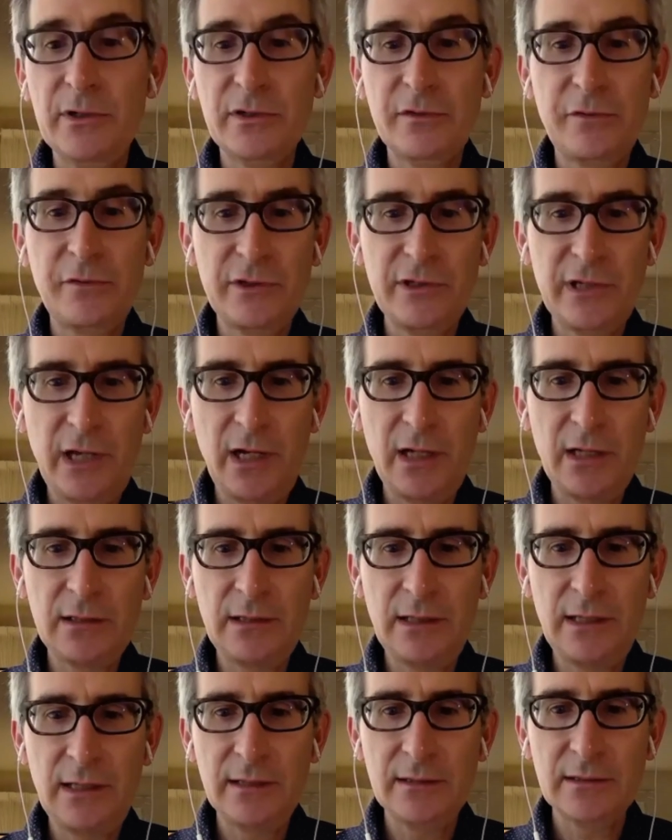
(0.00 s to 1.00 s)
for
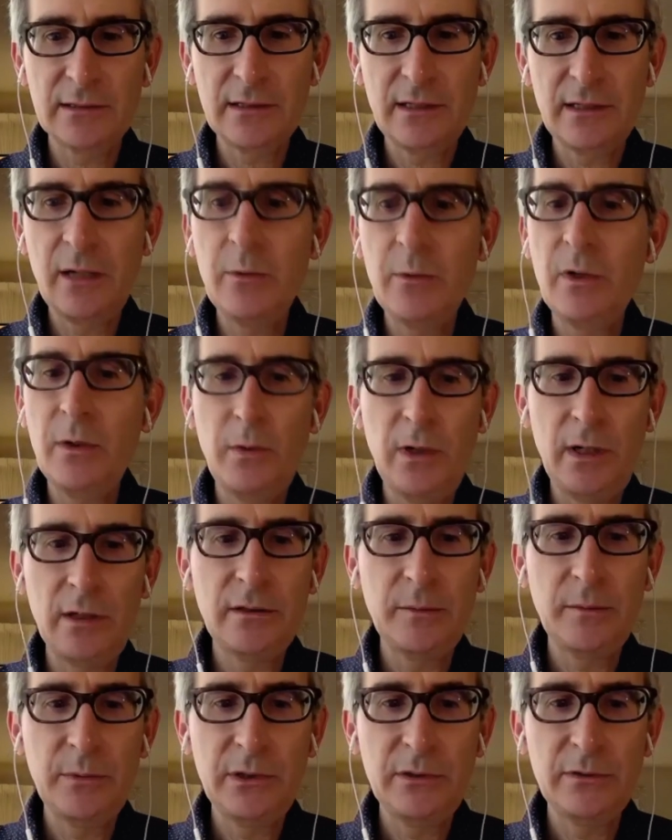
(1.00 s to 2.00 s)
DocLands, and I want to
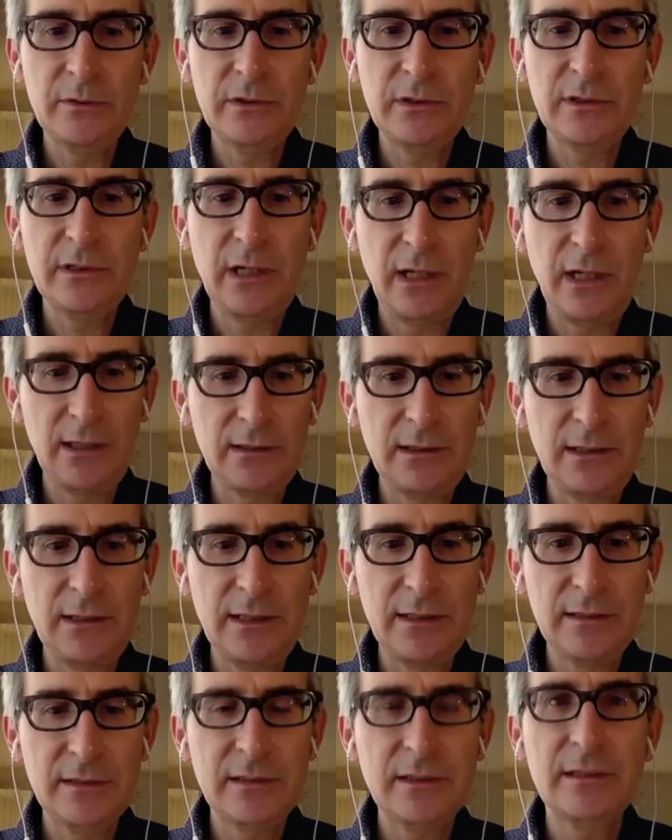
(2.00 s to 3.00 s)
welcome you to
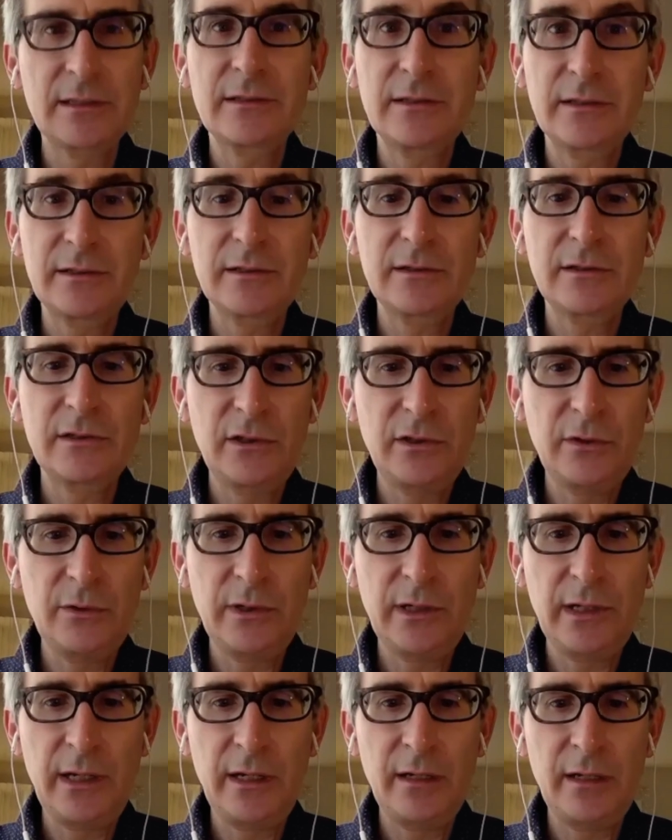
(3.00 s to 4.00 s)
DocLands and to this
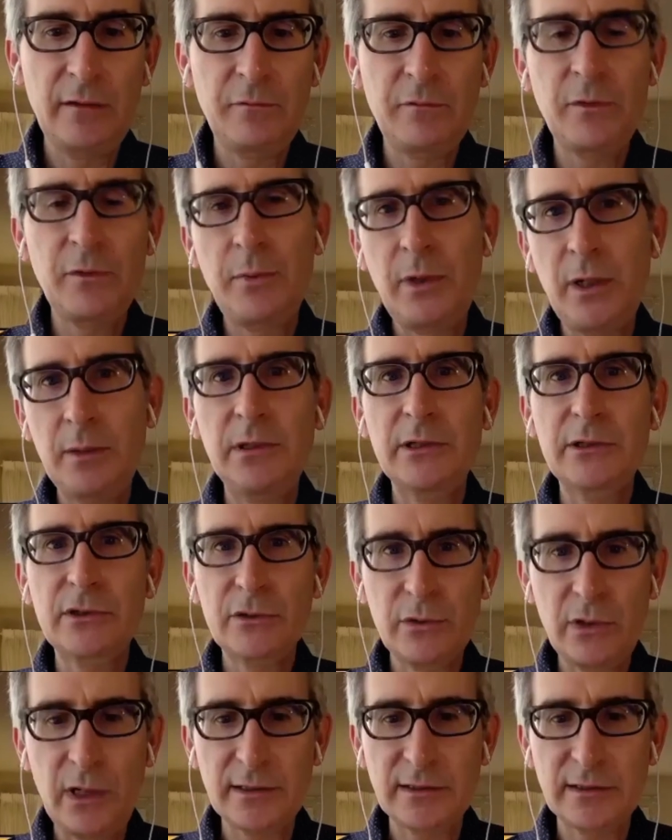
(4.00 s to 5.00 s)
Q&A for Public
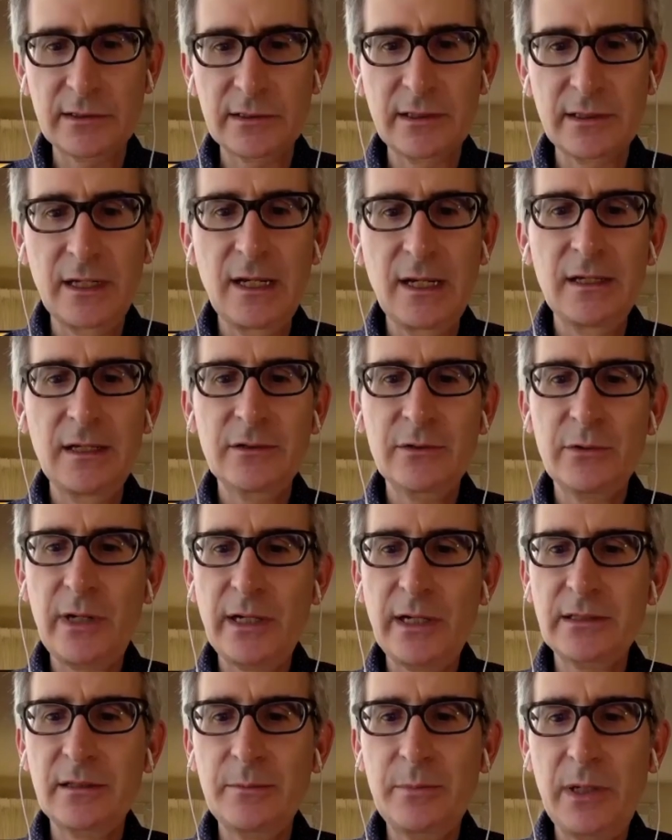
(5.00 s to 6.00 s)
Trust,
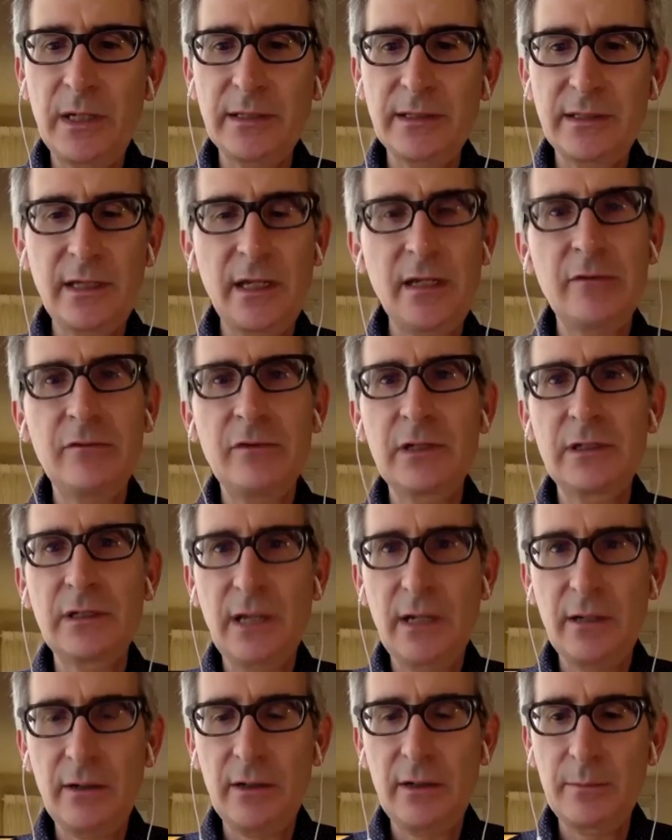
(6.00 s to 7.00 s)
directed by David
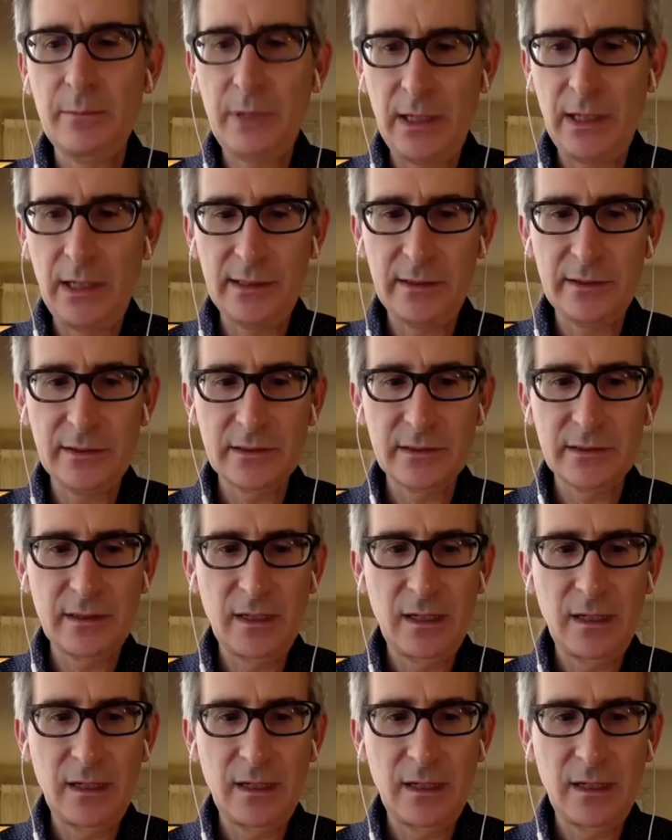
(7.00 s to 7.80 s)
Garrett Byars.